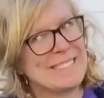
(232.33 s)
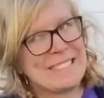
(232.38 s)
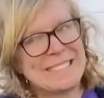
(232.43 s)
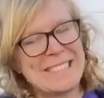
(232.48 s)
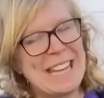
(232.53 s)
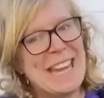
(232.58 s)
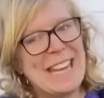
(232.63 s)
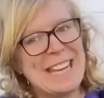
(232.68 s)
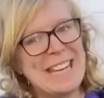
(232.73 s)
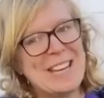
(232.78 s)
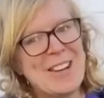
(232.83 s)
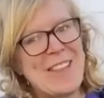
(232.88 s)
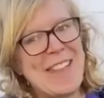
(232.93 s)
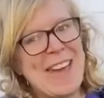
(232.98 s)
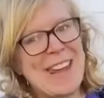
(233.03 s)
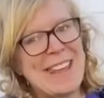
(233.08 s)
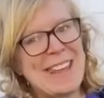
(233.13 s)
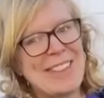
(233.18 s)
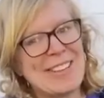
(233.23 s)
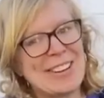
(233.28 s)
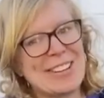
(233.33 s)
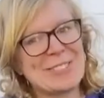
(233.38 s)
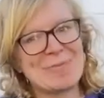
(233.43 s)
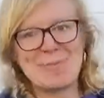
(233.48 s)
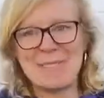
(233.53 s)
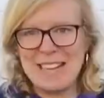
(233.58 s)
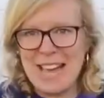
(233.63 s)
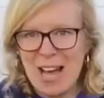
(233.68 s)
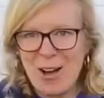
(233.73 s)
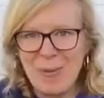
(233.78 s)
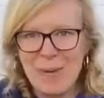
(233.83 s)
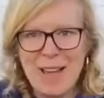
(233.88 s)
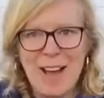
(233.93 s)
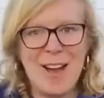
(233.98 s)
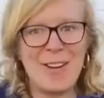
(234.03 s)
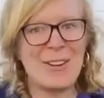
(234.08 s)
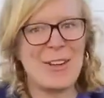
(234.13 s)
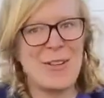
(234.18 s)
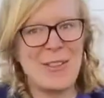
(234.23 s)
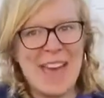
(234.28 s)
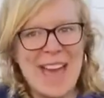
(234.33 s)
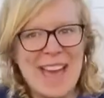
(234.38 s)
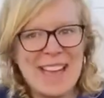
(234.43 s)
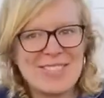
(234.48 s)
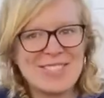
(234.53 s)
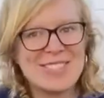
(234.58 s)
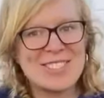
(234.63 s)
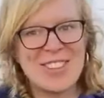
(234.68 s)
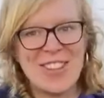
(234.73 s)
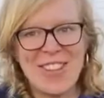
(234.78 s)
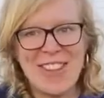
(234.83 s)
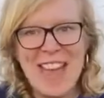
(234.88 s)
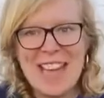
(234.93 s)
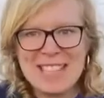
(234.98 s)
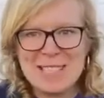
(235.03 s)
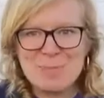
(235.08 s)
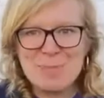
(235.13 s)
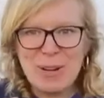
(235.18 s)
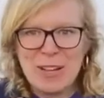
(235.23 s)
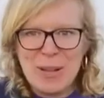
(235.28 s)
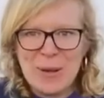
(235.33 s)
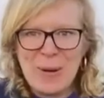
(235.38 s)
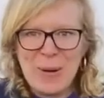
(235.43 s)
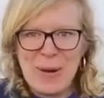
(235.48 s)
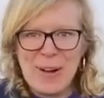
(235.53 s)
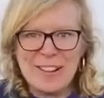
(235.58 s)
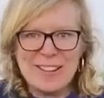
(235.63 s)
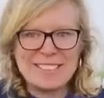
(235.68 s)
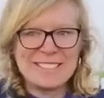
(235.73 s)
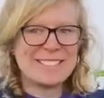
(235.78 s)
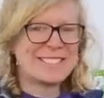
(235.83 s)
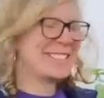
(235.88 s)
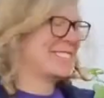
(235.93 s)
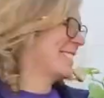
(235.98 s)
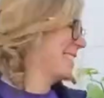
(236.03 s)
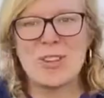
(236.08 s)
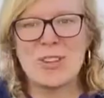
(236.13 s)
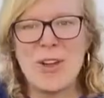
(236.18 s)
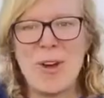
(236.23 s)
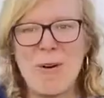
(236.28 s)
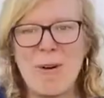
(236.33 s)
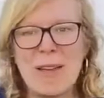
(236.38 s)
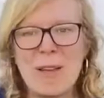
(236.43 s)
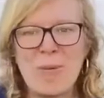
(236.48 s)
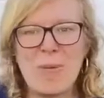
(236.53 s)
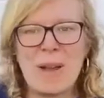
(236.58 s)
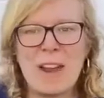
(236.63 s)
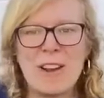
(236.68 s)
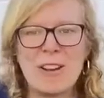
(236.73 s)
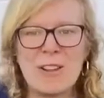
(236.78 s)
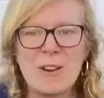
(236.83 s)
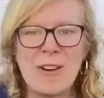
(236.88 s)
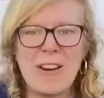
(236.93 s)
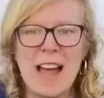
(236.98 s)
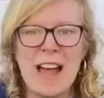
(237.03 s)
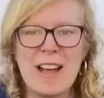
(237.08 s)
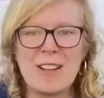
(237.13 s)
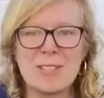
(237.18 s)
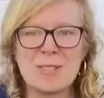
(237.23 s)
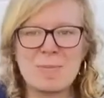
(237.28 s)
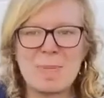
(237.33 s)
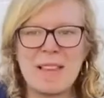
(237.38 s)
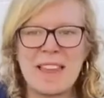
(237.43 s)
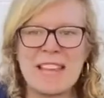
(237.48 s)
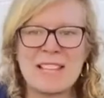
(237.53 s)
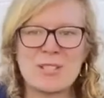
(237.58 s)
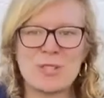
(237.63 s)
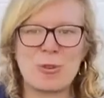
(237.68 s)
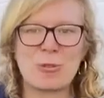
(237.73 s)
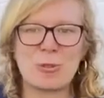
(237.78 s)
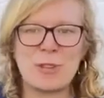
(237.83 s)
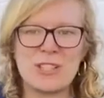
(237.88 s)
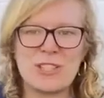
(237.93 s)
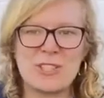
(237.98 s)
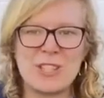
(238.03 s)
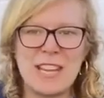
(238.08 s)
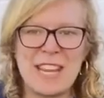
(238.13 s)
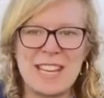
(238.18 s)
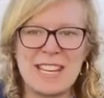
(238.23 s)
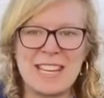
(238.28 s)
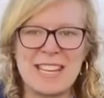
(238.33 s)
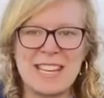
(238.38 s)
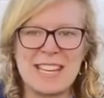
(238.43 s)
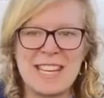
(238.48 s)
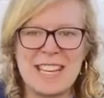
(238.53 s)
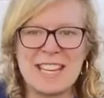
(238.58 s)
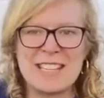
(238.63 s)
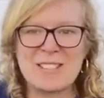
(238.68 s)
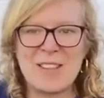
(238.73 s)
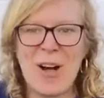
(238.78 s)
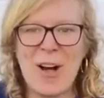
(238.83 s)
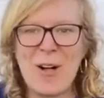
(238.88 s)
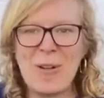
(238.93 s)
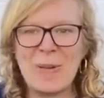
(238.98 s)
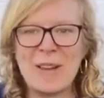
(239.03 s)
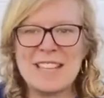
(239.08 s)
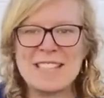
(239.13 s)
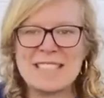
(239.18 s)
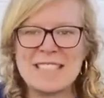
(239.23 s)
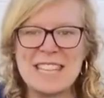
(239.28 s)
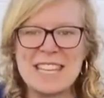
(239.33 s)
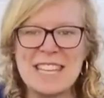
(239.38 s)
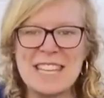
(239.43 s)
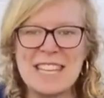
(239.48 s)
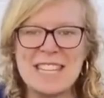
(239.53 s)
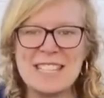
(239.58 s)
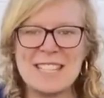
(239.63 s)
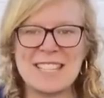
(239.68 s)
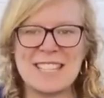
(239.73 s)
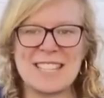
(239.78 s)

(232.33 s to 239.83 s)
I didn't know that either, but now we all know that. So that's pretty cool. Knowing where your houseplants originated is always key to the